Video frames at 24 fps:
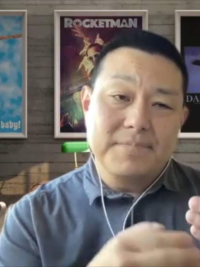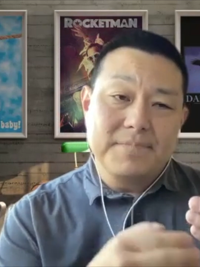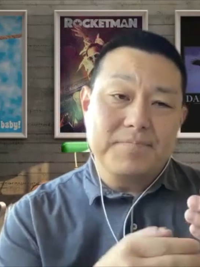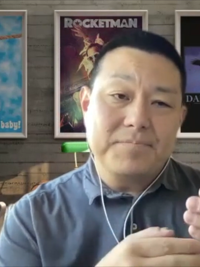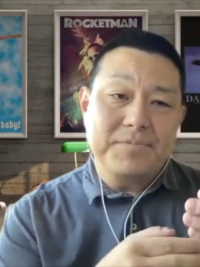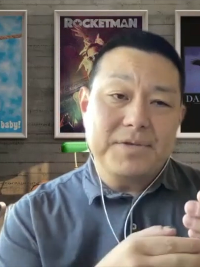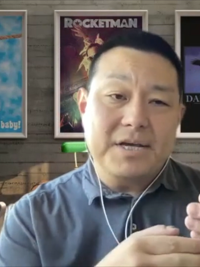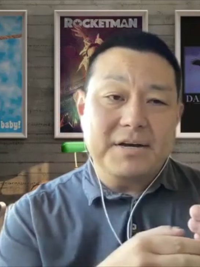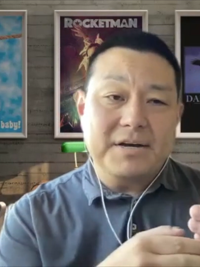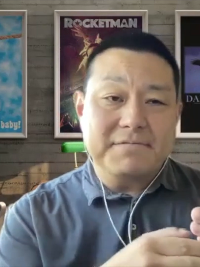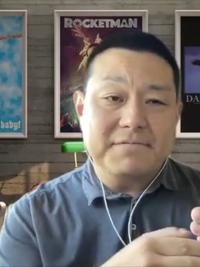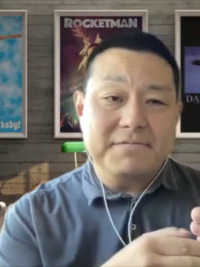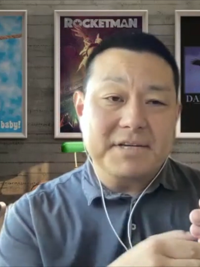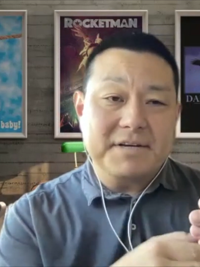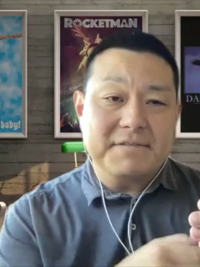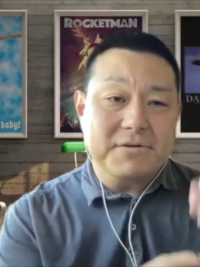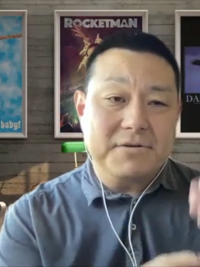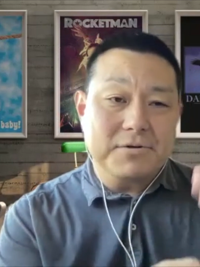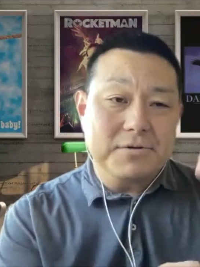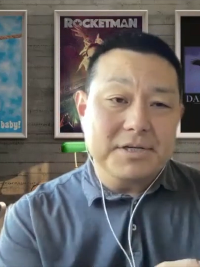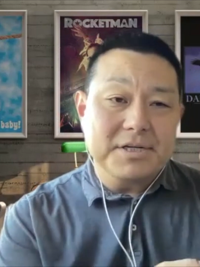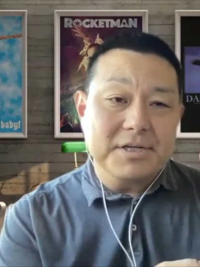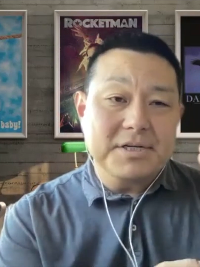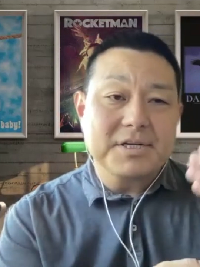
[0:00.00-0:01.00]
You have to have
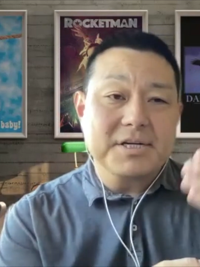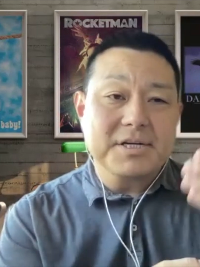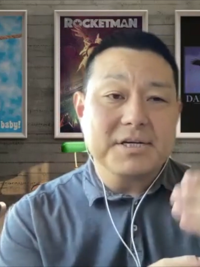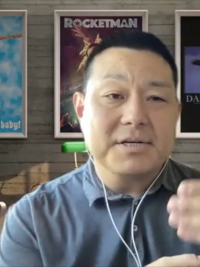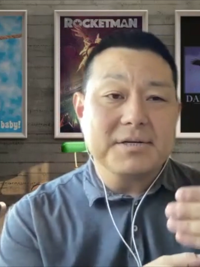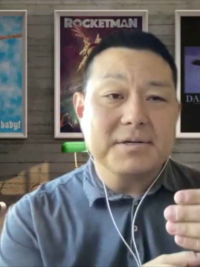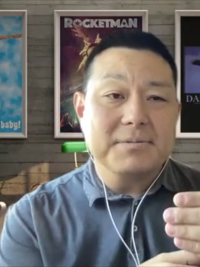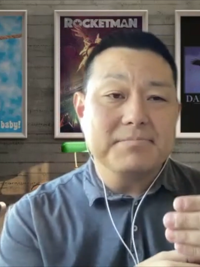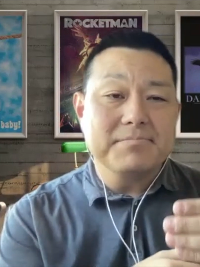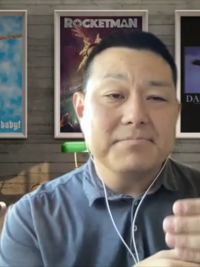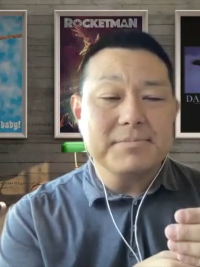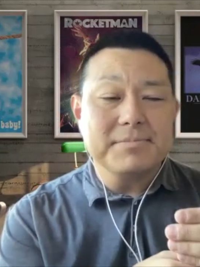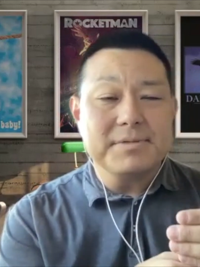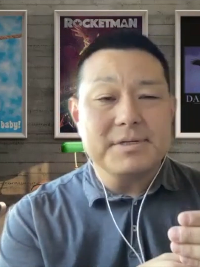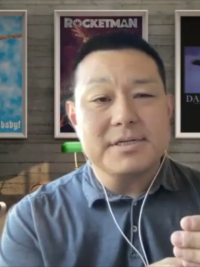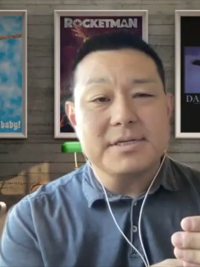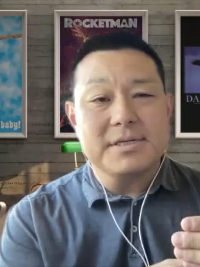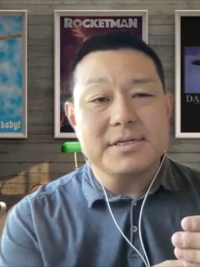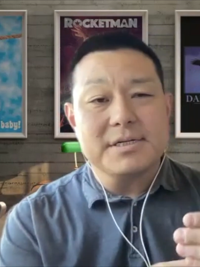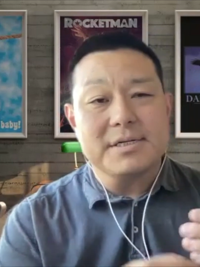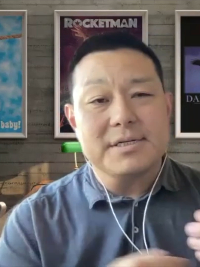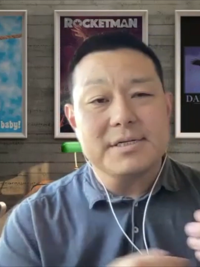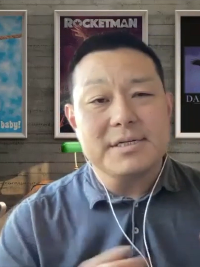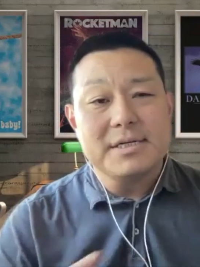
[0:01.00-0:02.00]
earned income
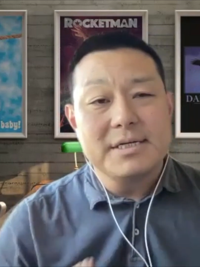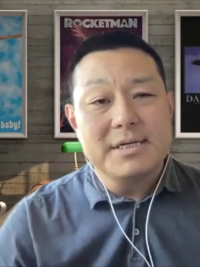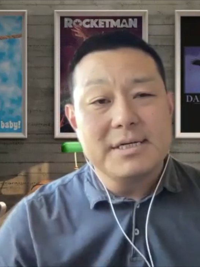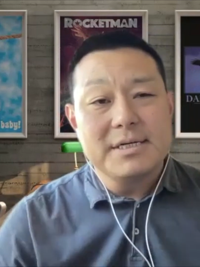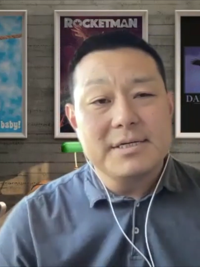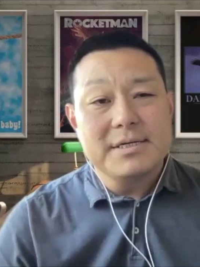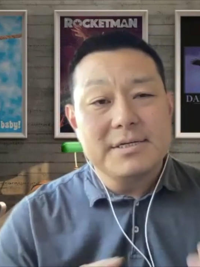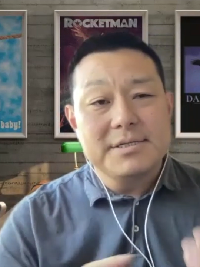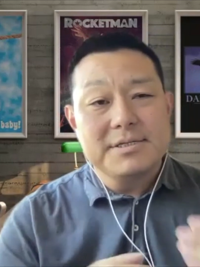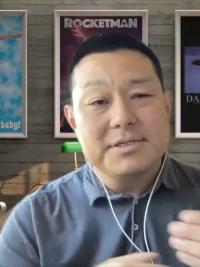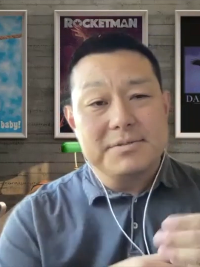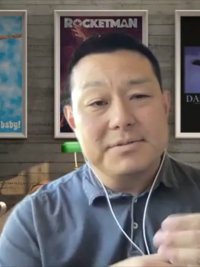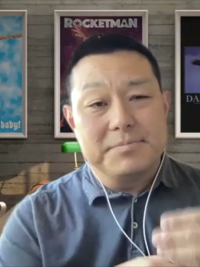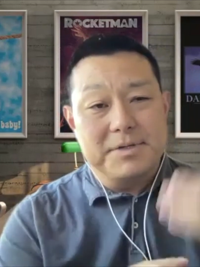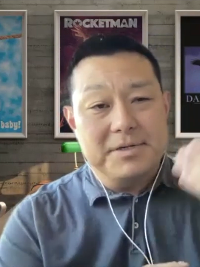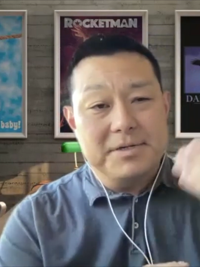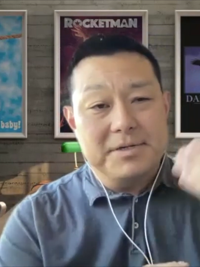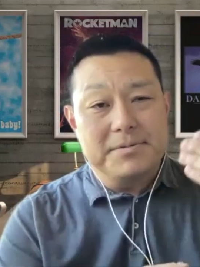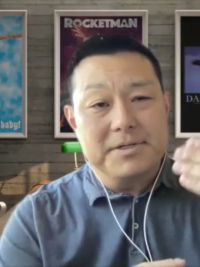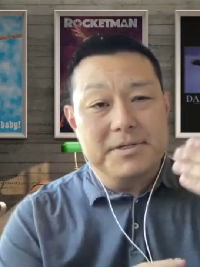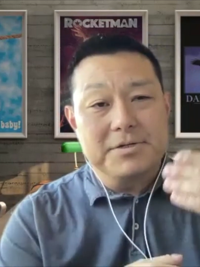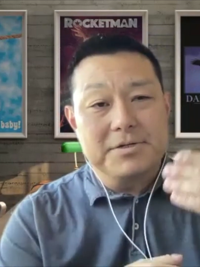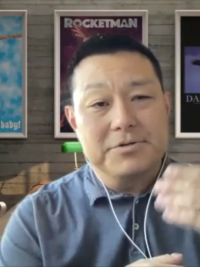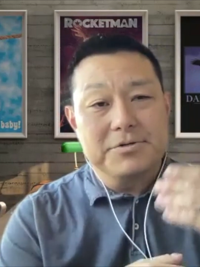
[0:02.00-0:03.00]
to be
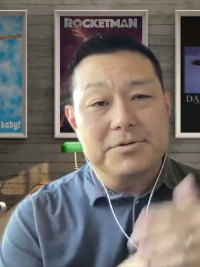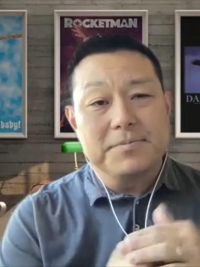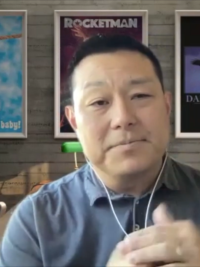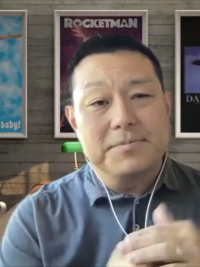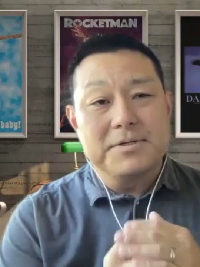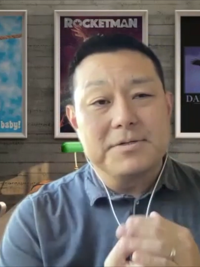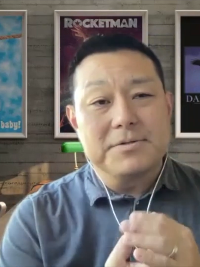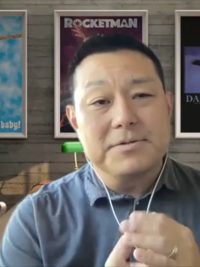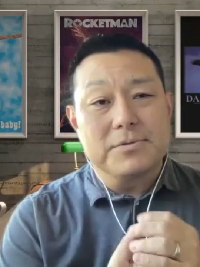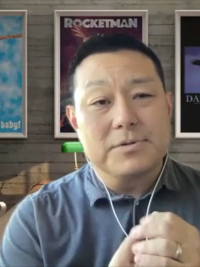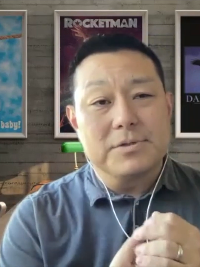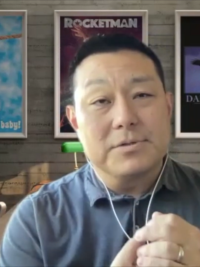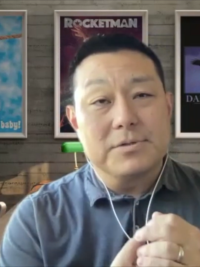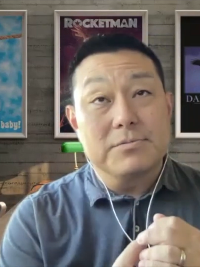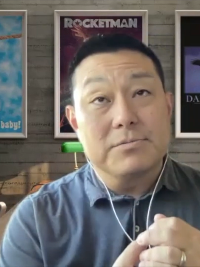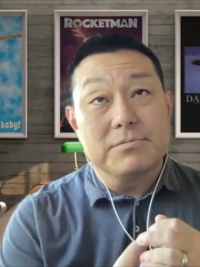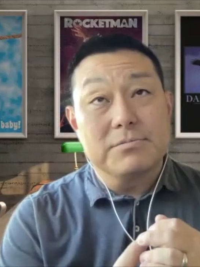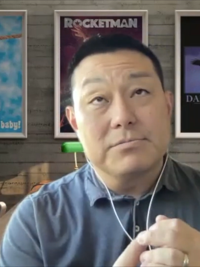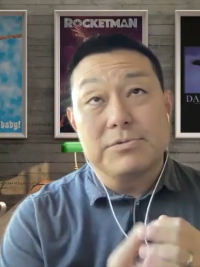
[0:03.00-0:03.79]
able to contribute to one.